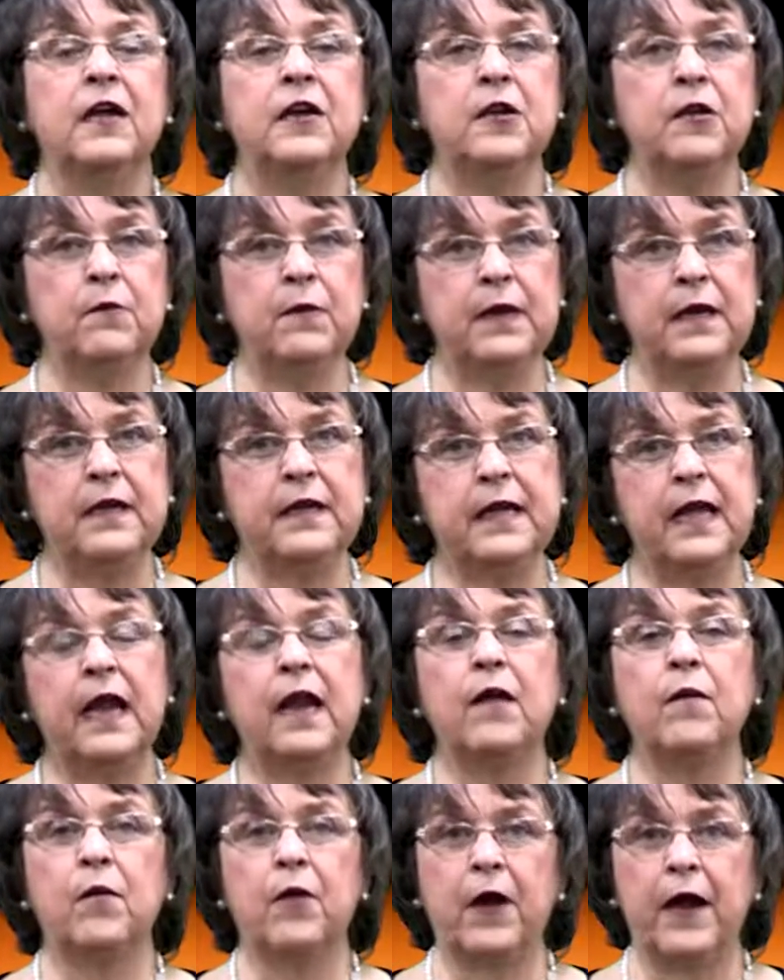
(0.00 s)
to be
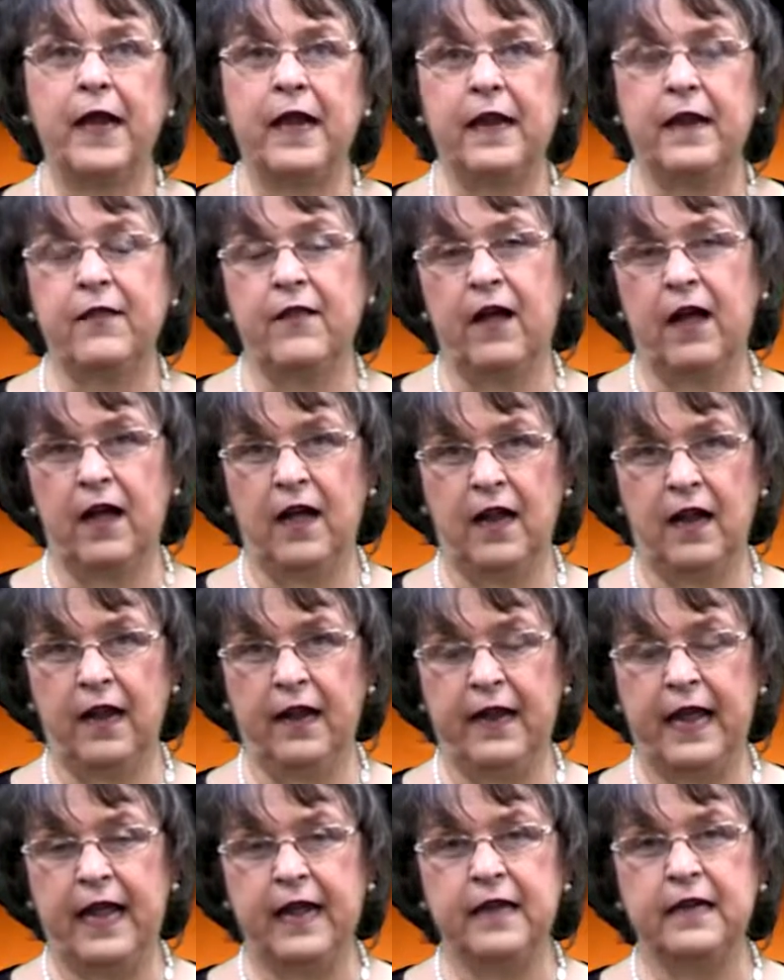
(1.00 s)
celebrating the
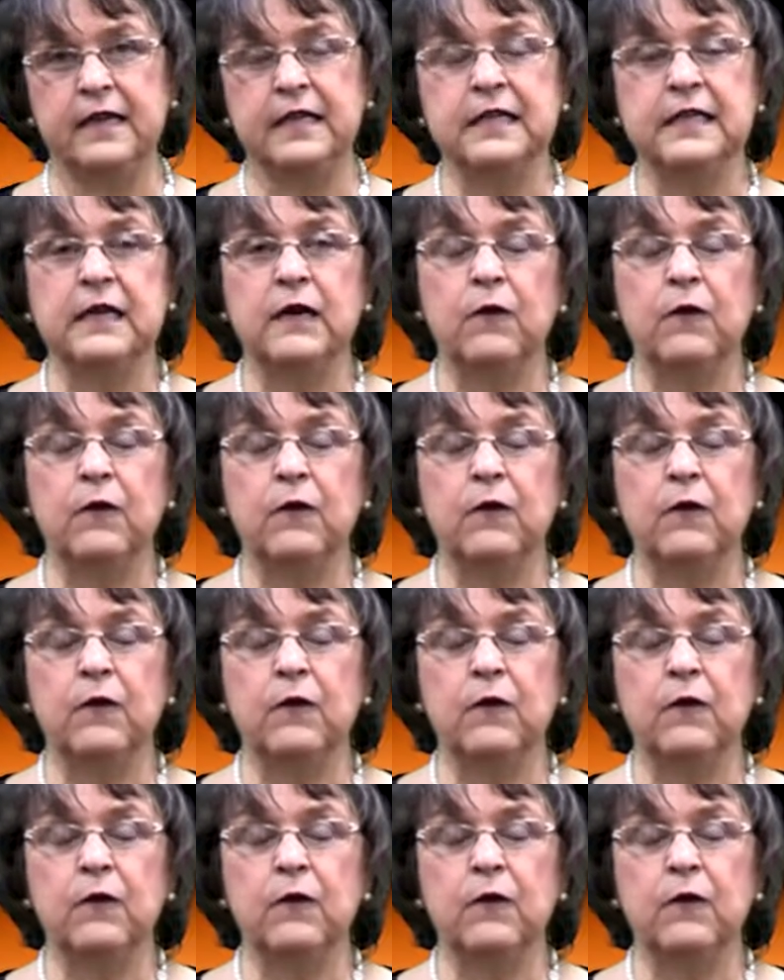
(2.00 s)
holidays.